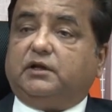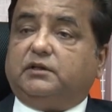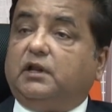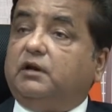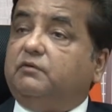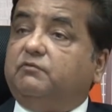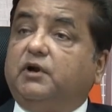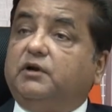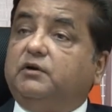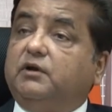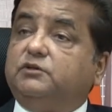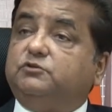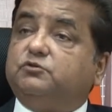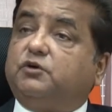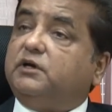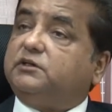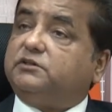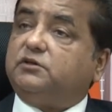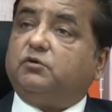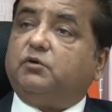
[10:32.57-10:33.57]
Then one
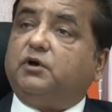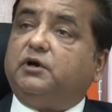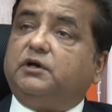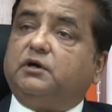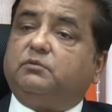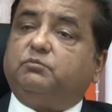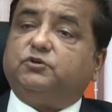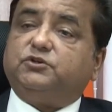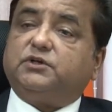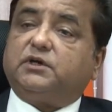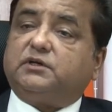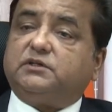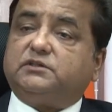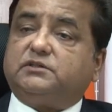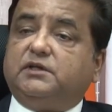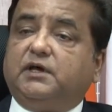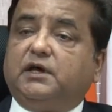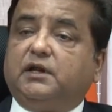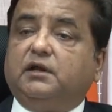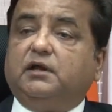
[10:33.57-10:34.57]
education oriented project is
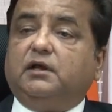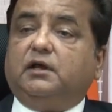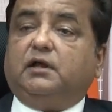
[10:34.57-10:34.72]
there,